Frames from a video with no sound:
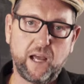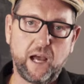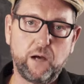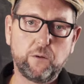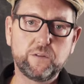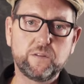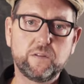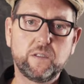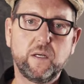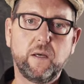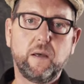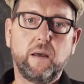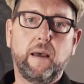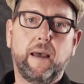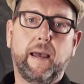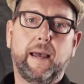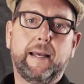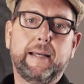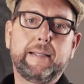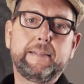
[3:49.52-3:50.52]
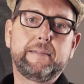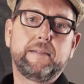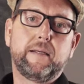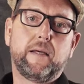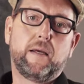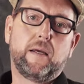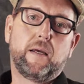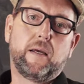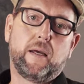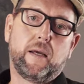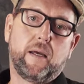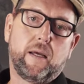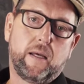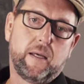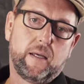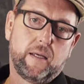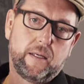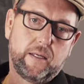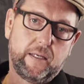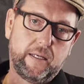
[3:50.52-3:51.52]
house and
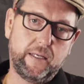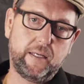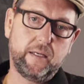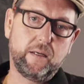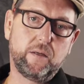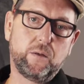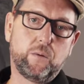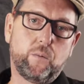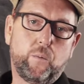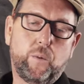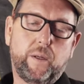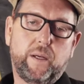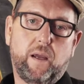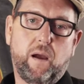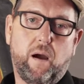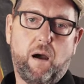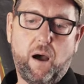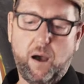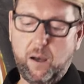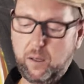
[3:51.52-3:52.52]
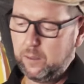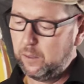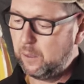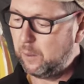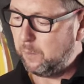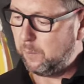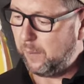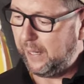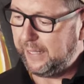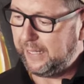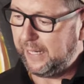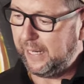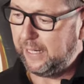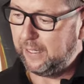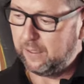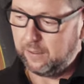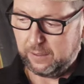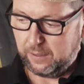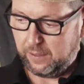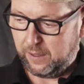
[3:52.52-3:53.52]
here we are
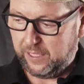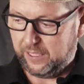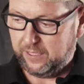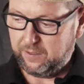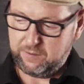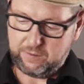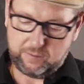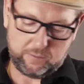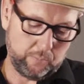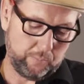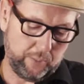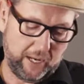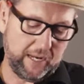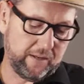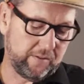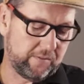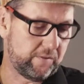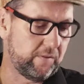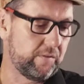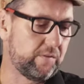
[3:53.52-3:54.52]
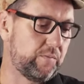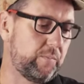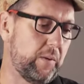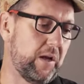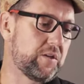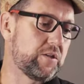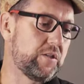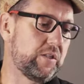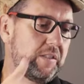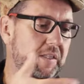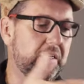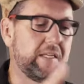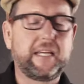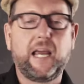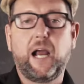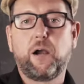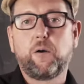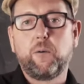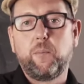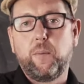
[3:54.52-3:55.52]
making these base specialty
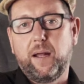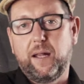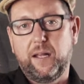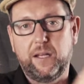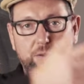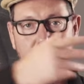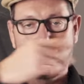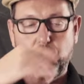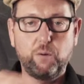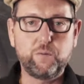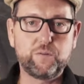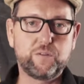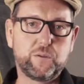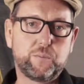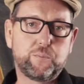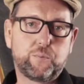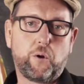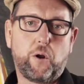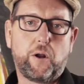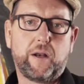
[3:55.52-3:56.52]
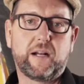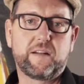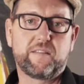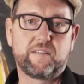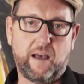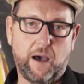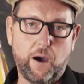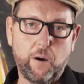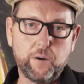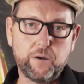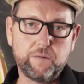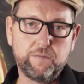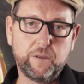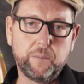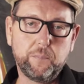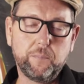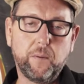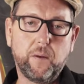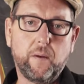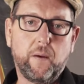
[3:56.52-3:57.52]
caramel and roasted products out of
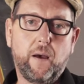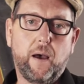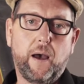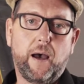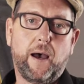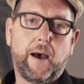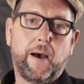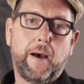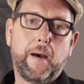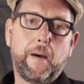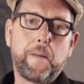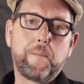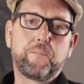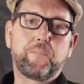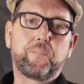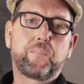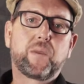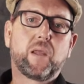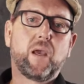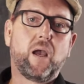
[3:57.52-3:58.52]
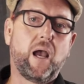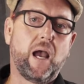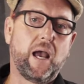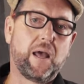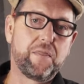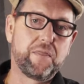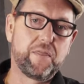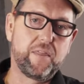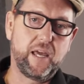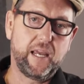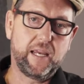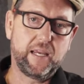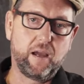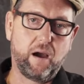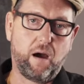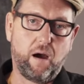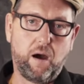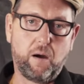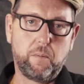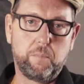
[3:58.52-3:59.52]
them um, and they
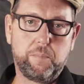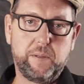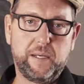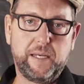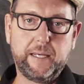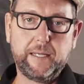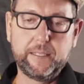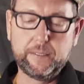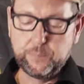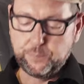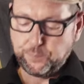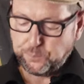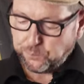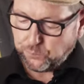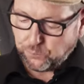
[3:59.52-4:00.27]
are being